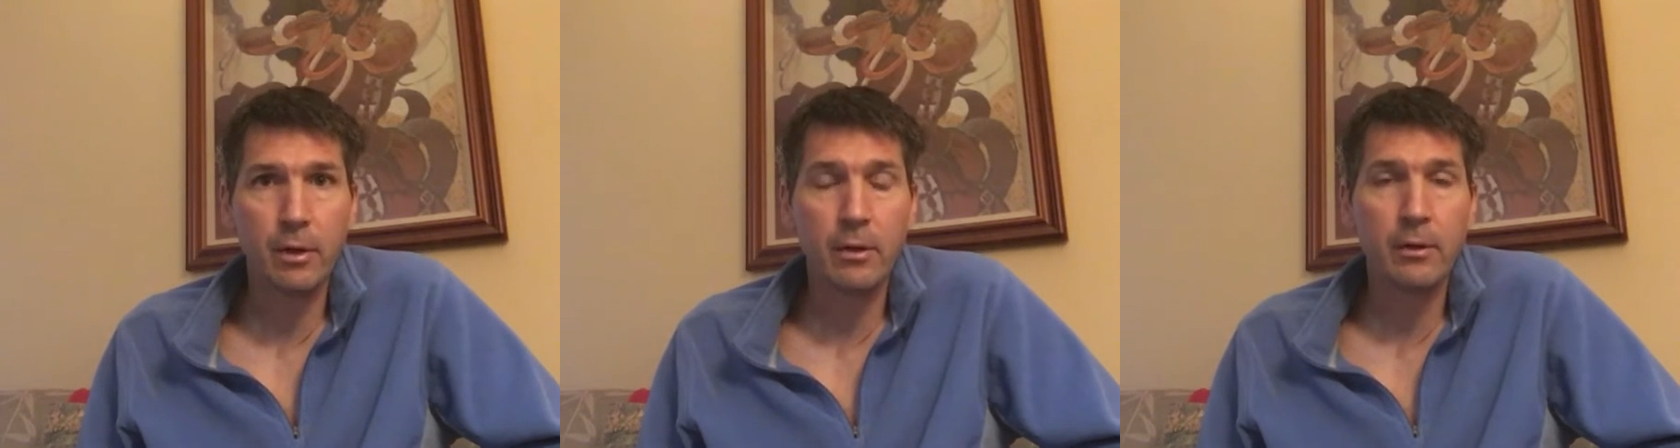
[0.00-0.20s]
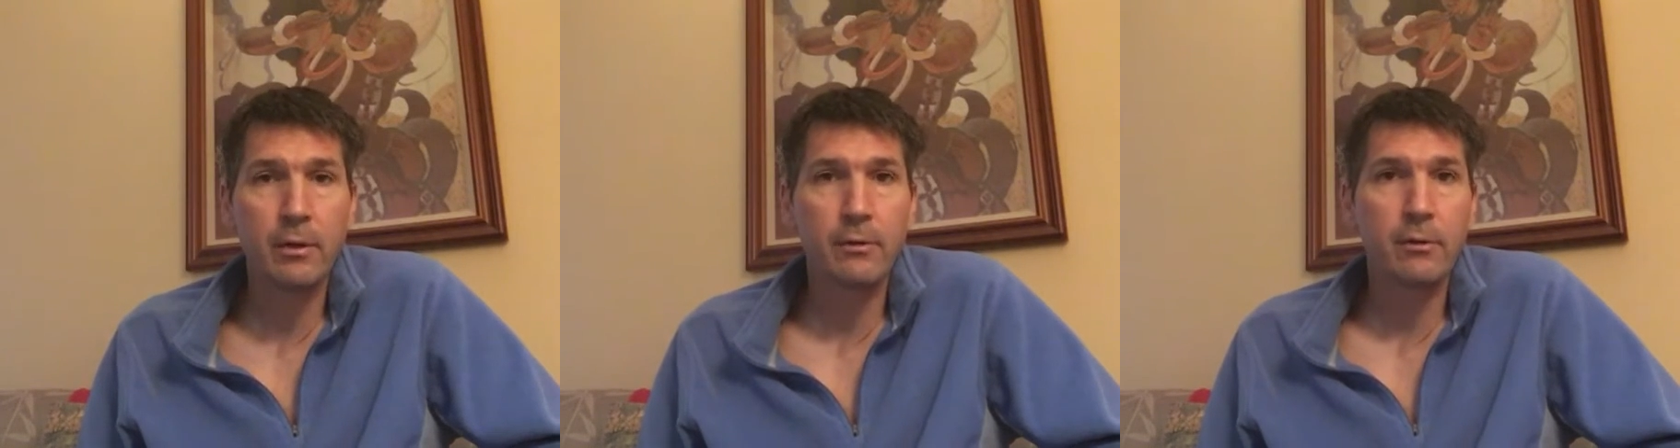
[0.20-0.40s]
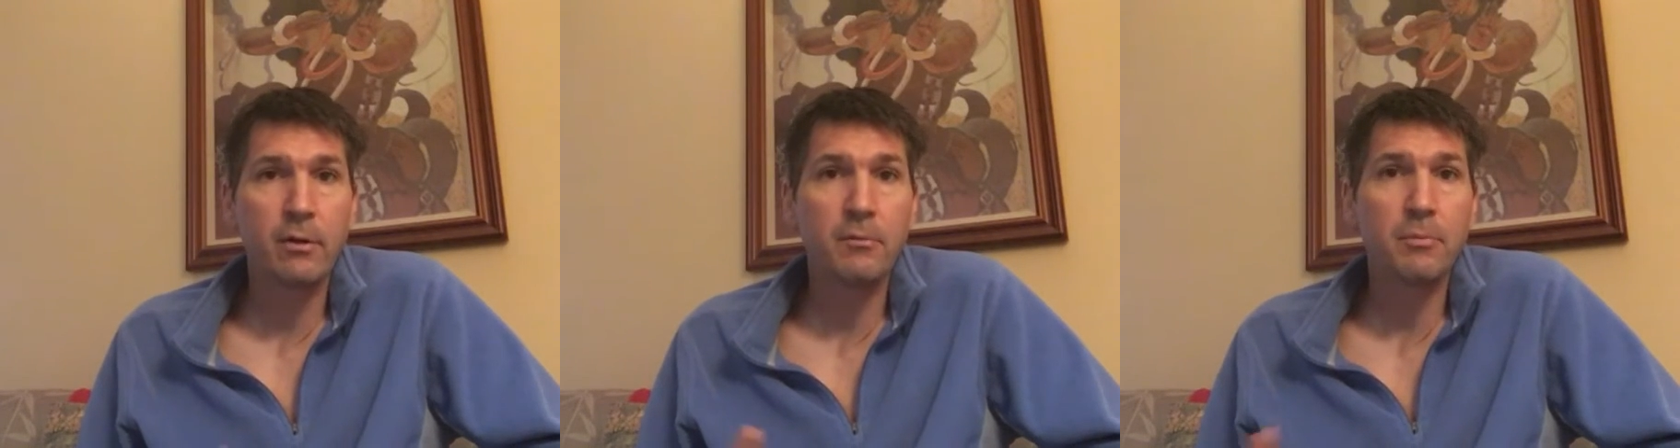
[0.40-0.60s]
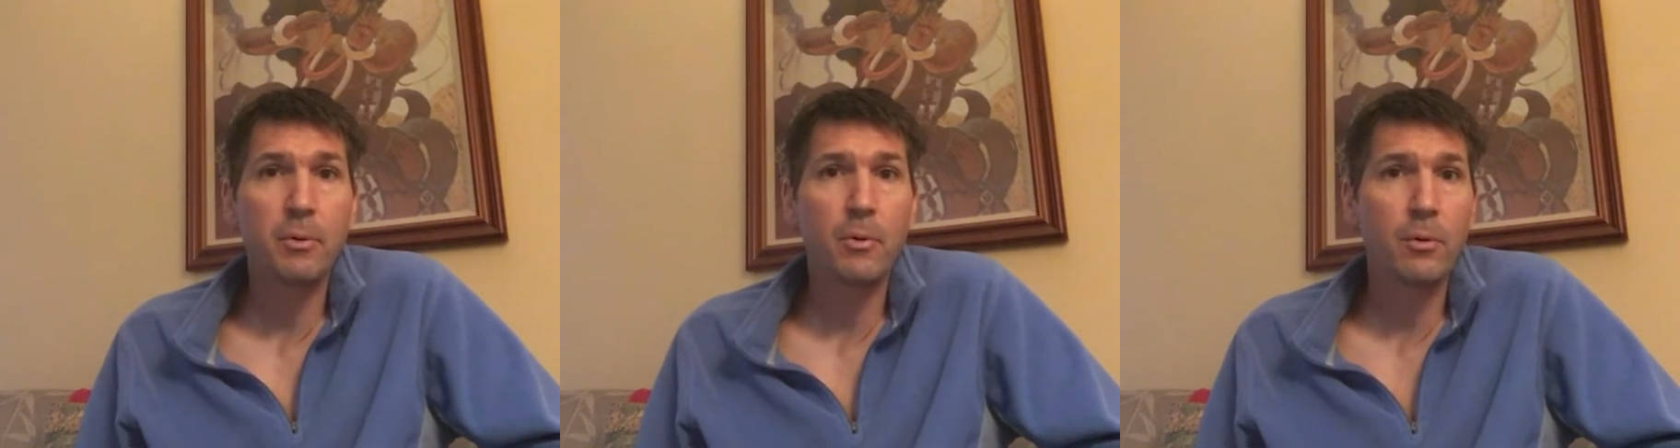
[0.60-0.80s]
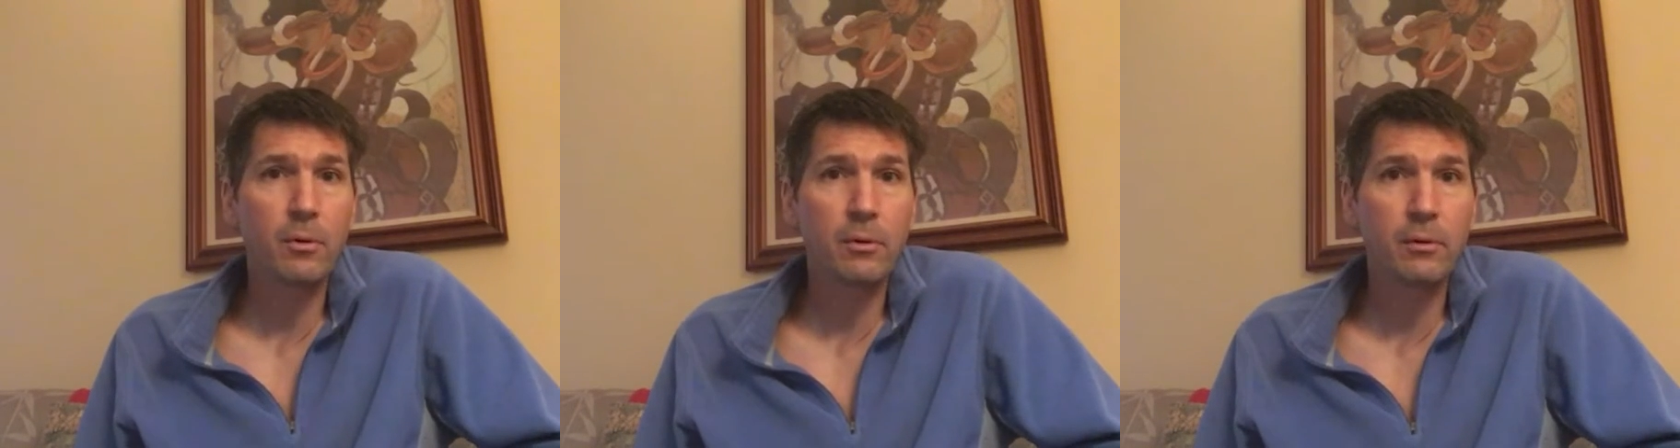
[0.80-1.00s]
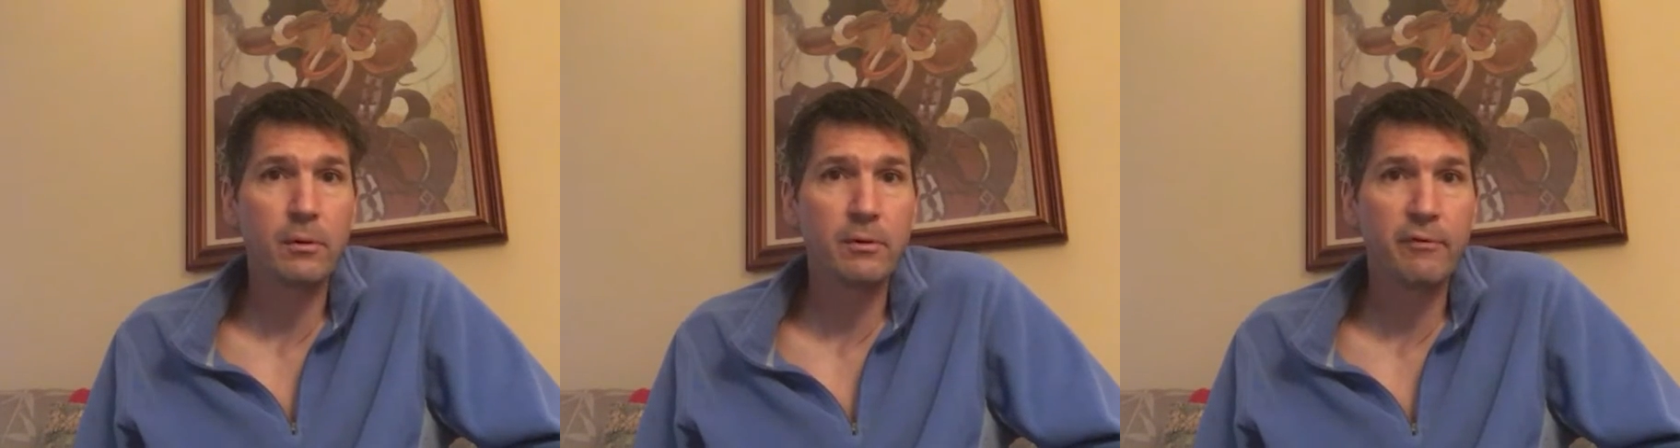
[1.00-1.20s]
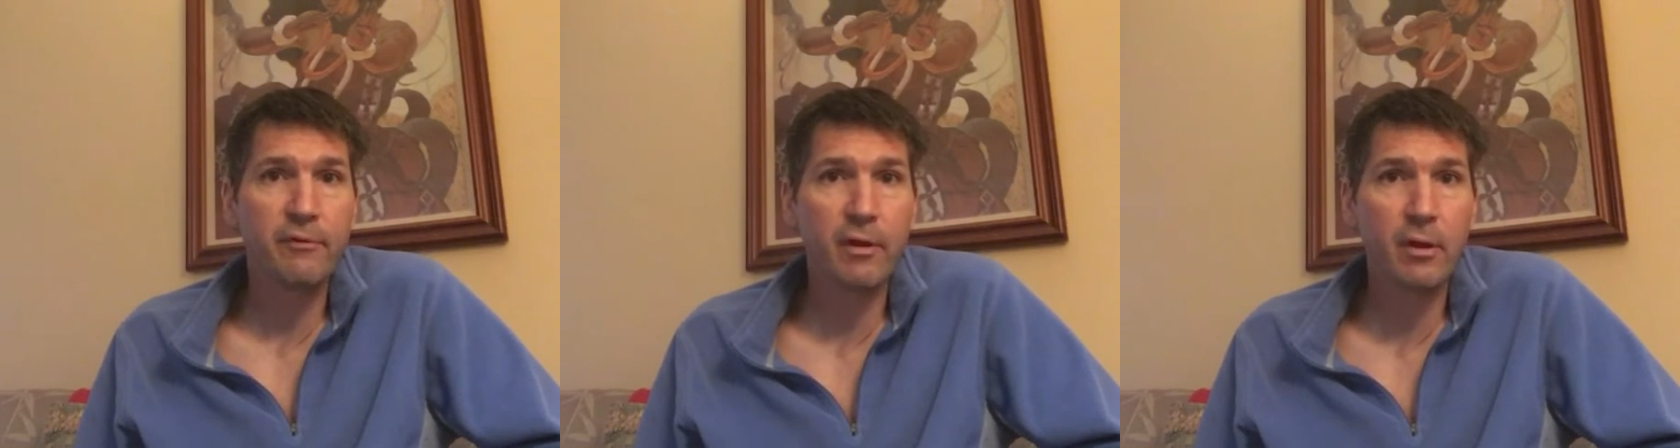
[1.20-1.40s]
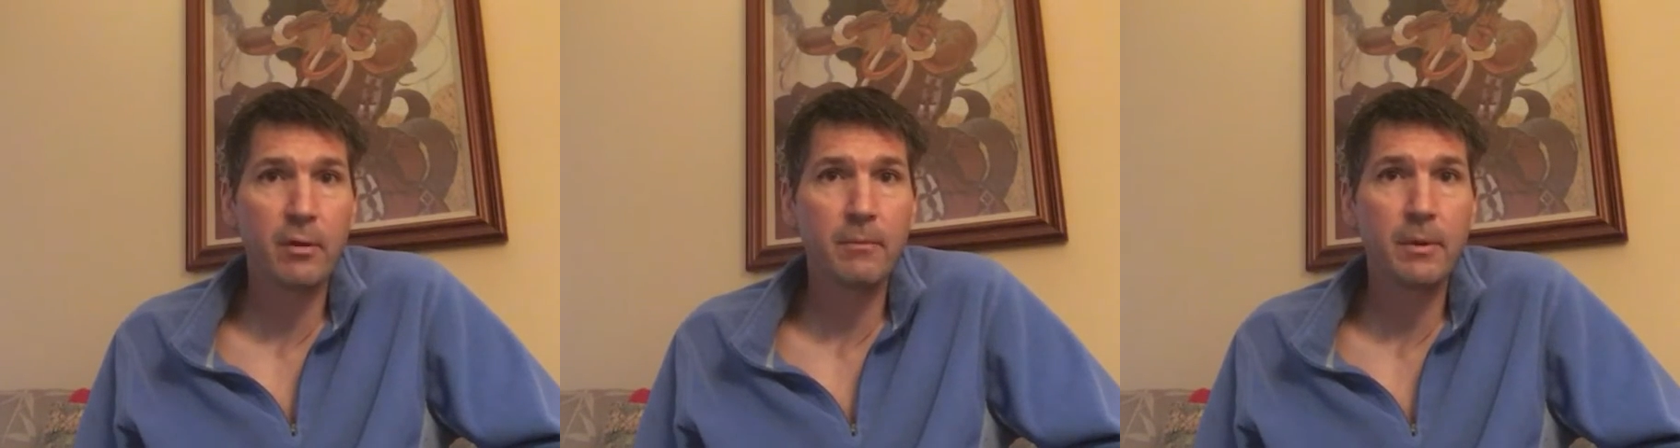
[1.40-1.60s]
Another important
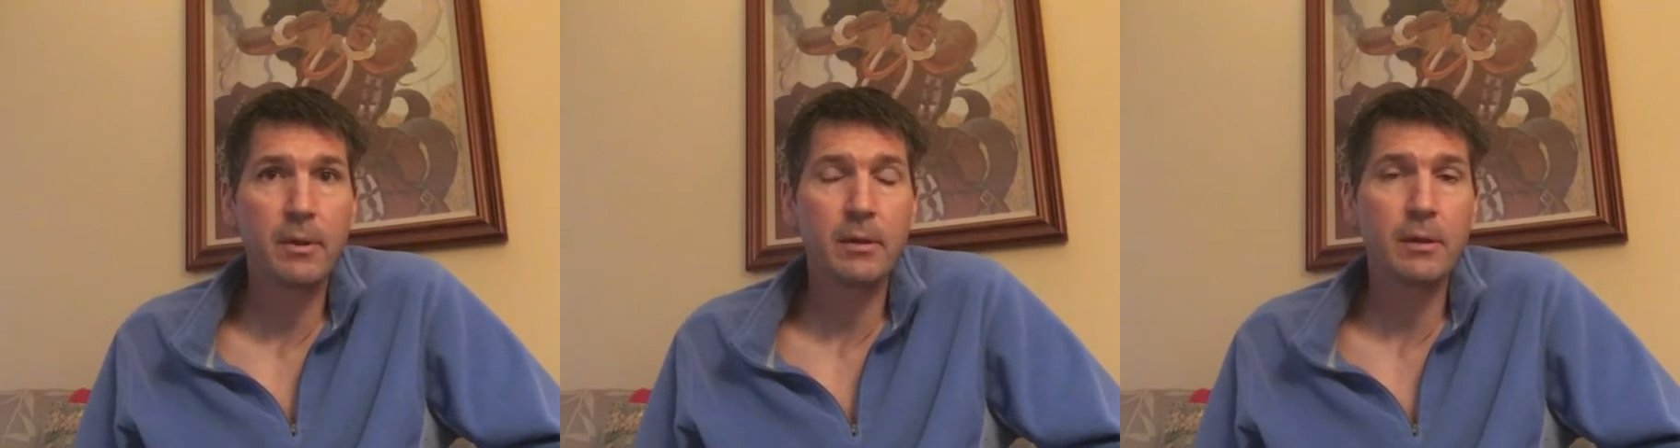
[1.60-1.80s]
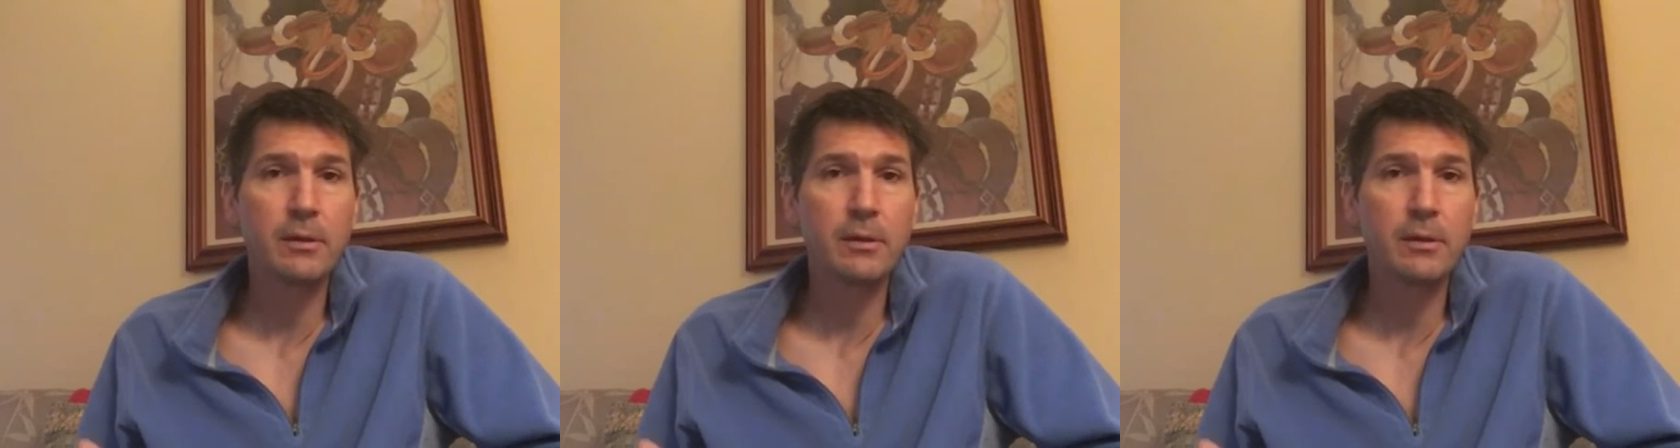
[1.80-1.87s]
development